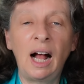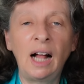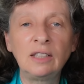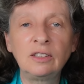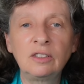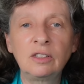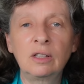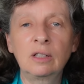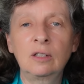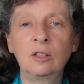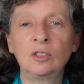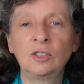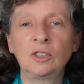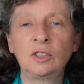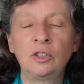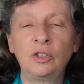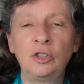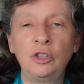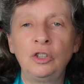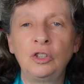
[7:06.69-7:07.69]
under the
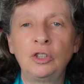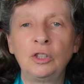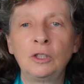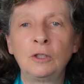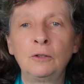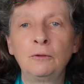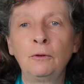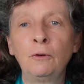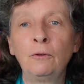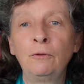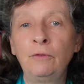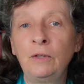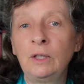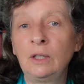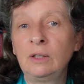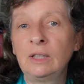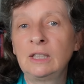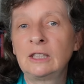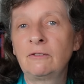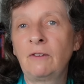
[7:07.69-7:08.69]
Constitution to
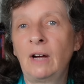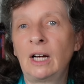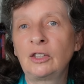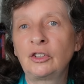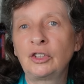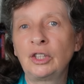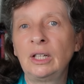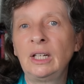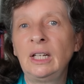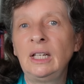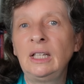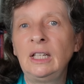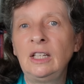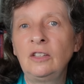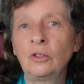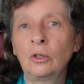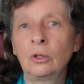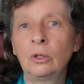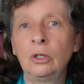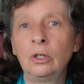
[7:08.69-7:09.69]
fulfil this function in
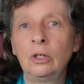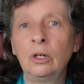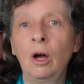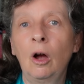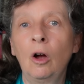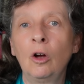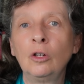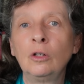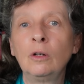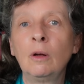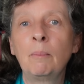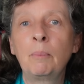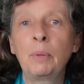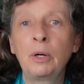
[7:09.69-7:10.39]
his or her own